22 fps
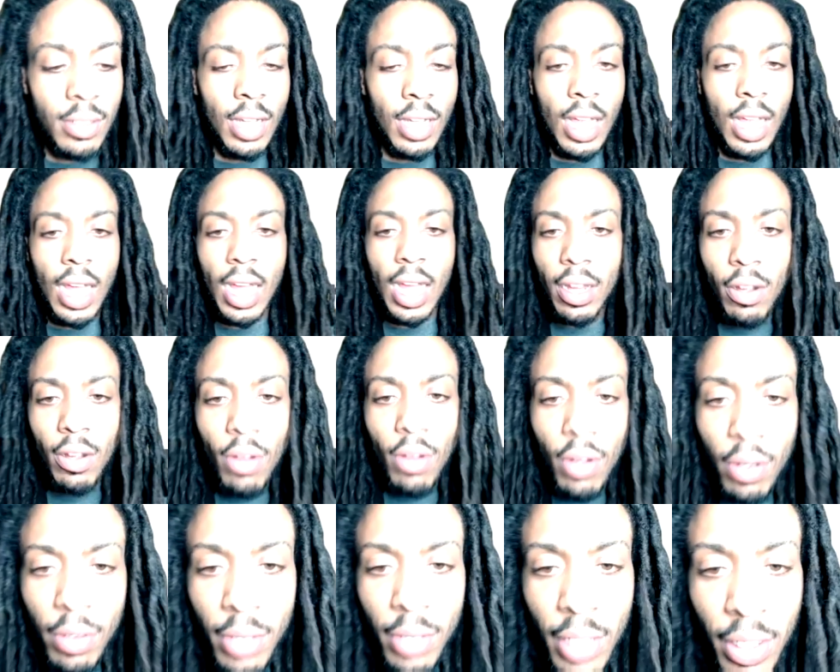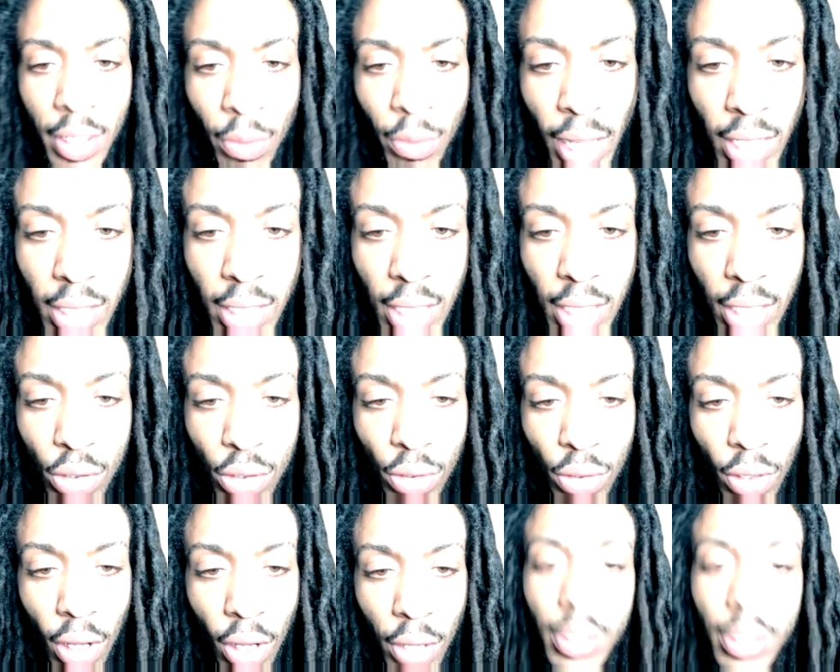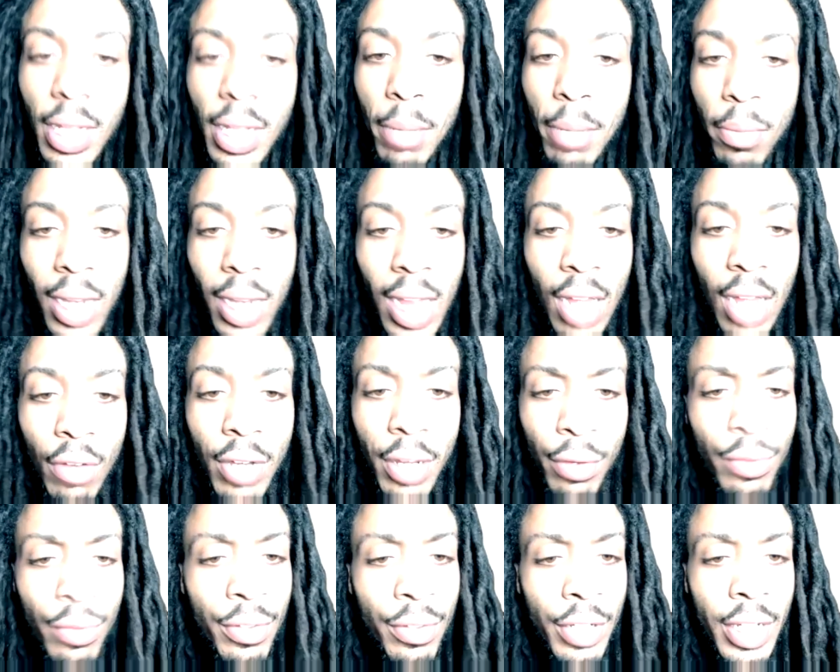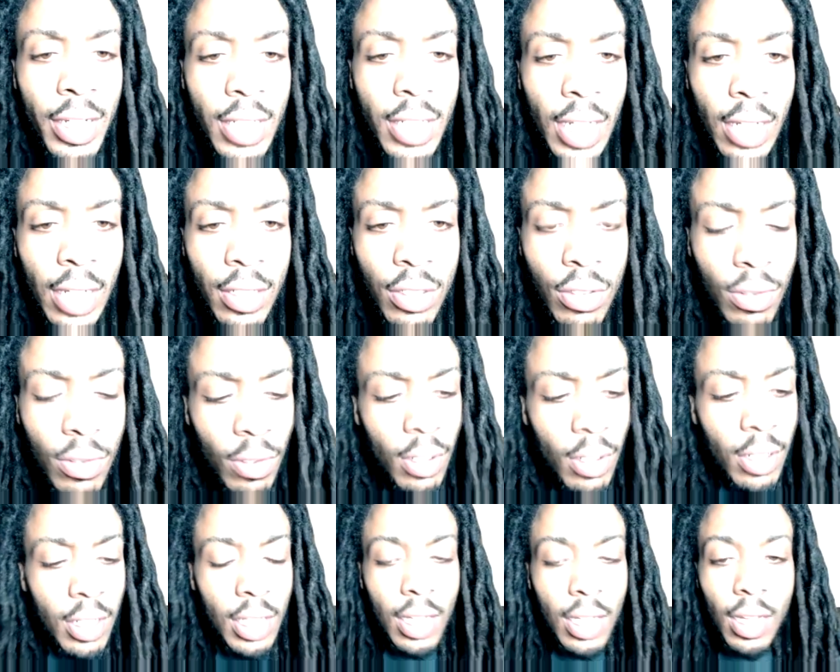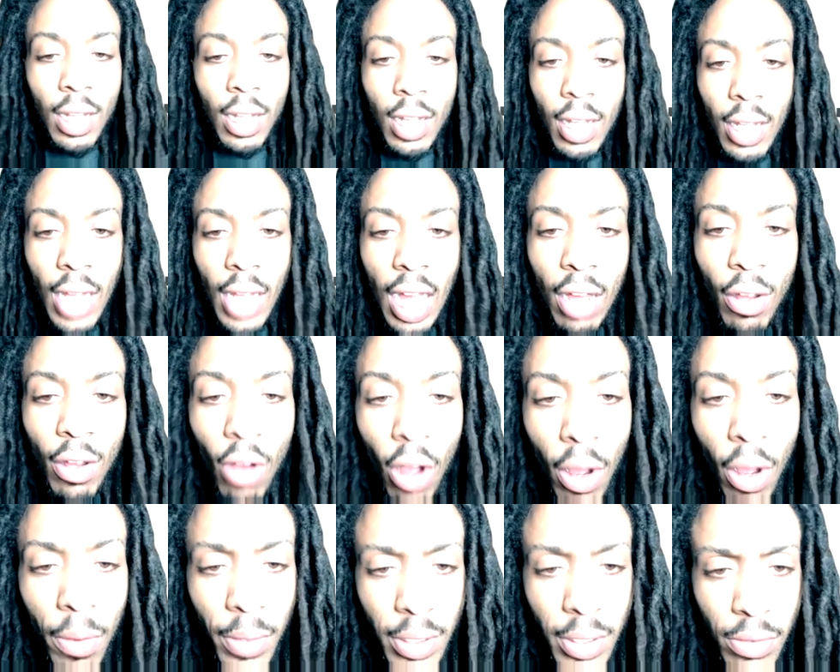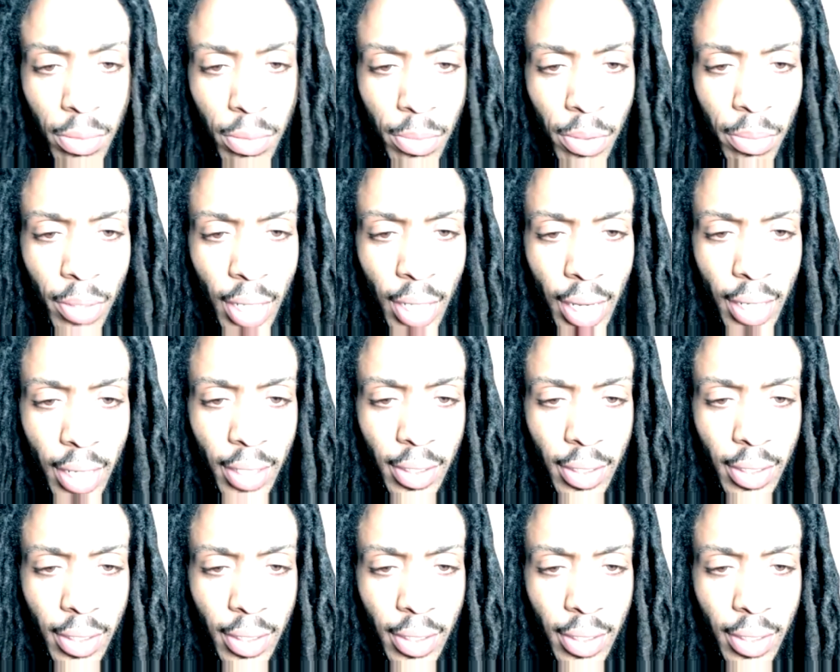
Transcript: I ain't gonna hold him. The way he took too long with that money, I'll never forget that historically. I'll always remember that.